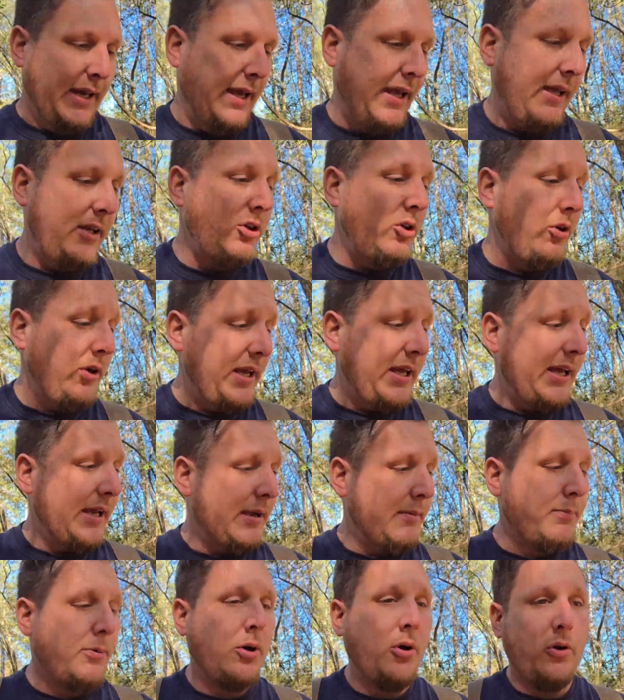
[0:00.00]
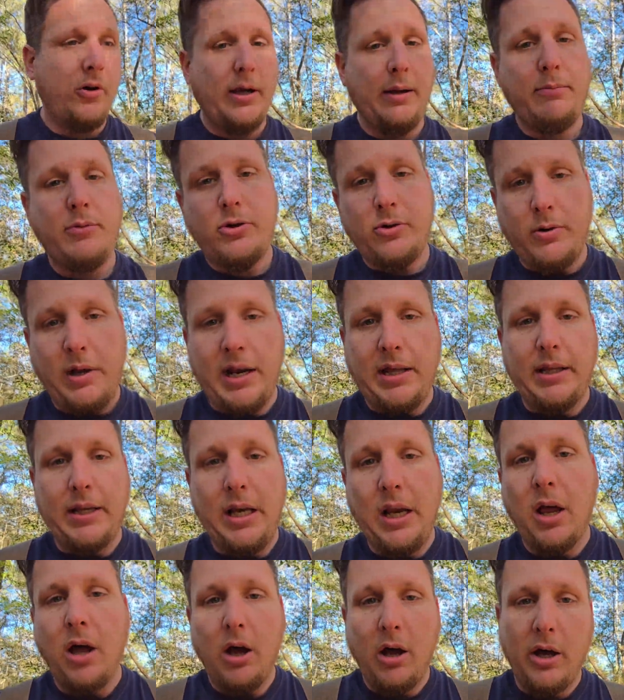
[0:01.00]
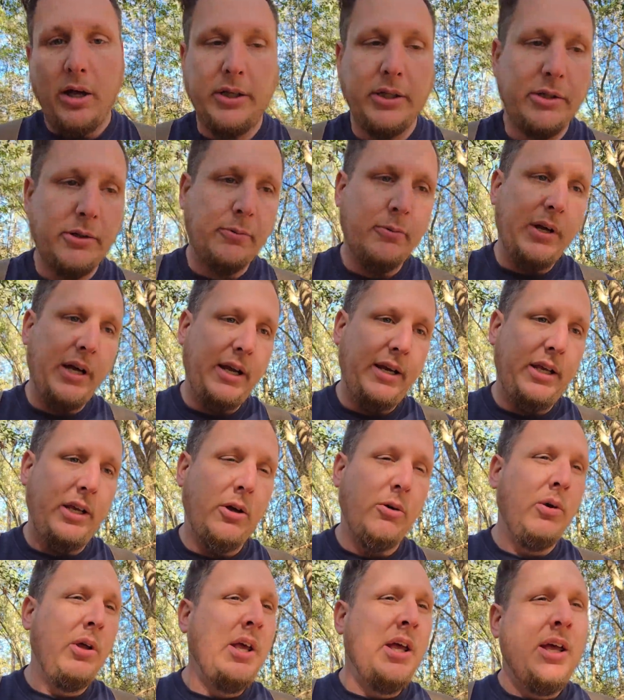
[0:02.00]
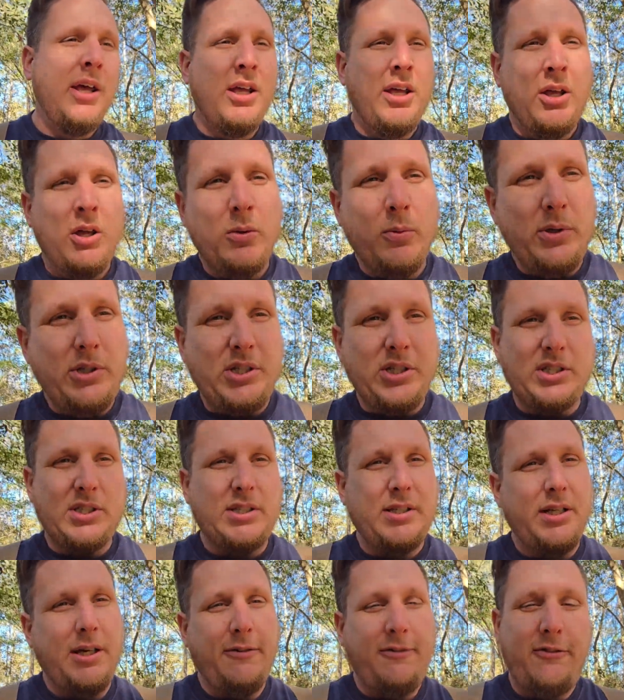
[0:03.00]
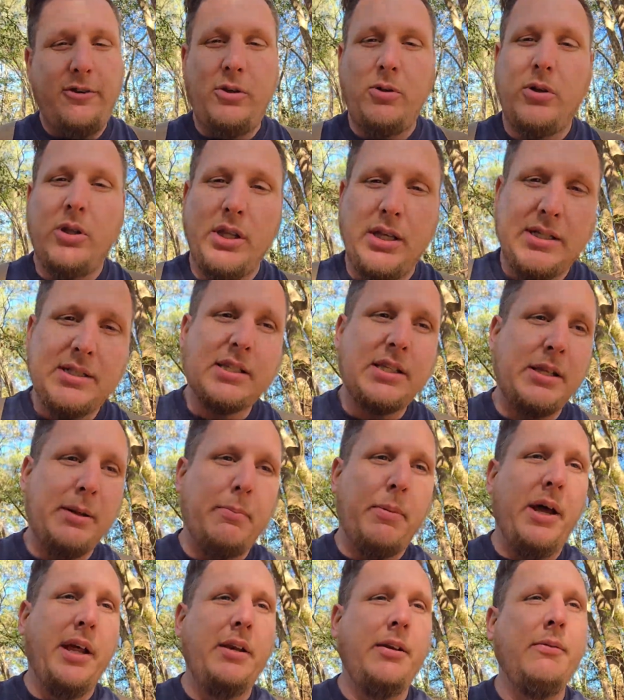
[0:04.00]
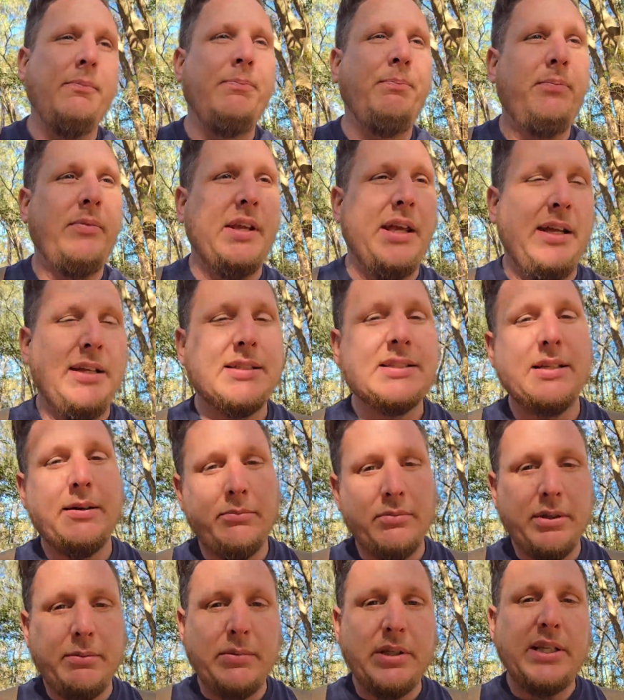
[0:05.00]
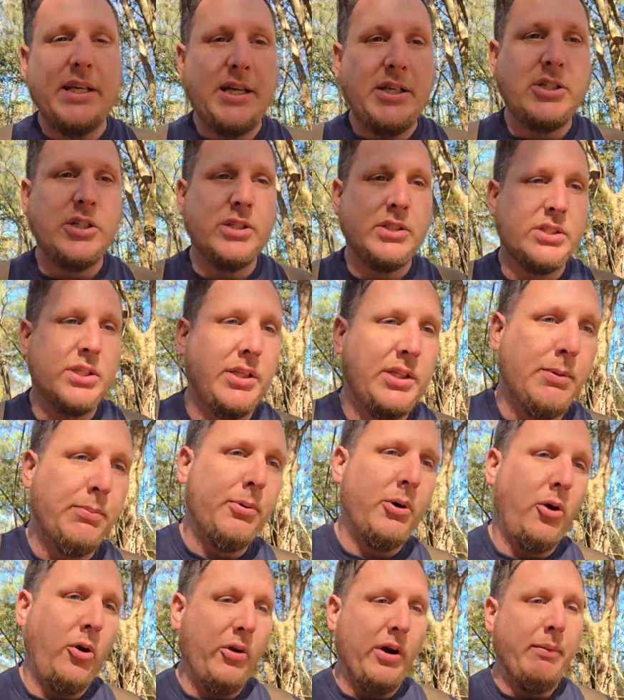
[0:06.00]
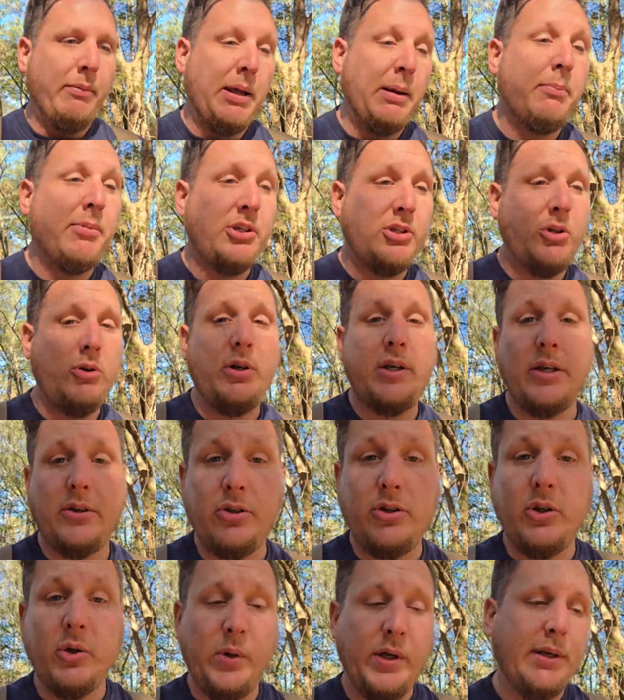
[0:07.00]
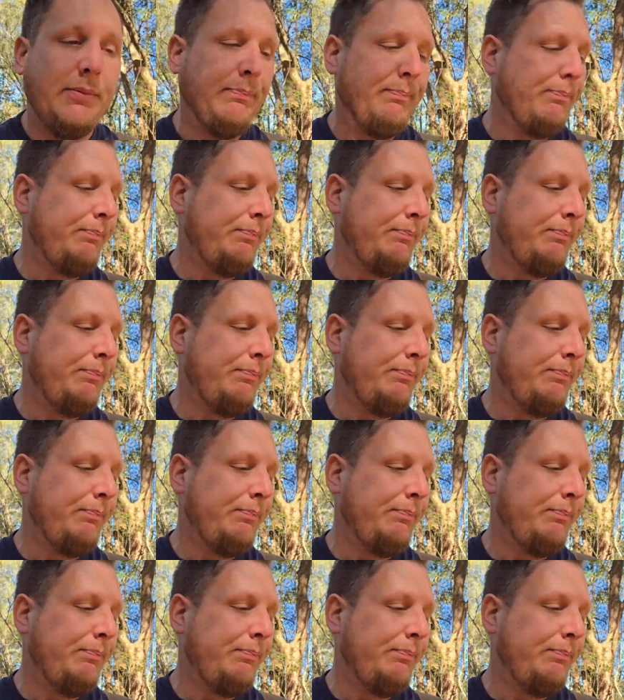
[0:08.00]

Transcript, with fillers: And you can program directly on the radio with just a few clicks of the button and some limitations on the programming, but you can do it.